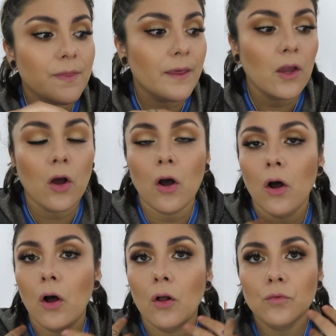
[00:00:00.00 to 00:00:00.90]
They
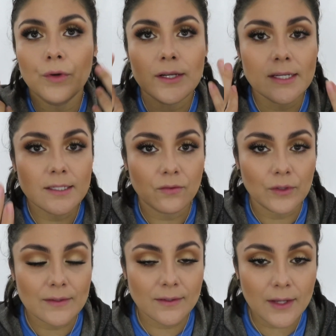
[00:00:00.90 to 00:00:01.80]
all run in
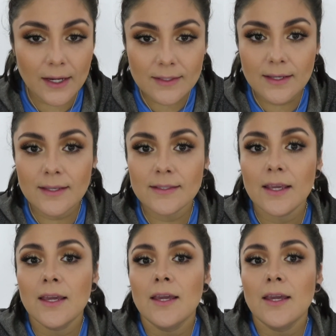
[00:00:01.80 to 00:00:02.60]
different sizes.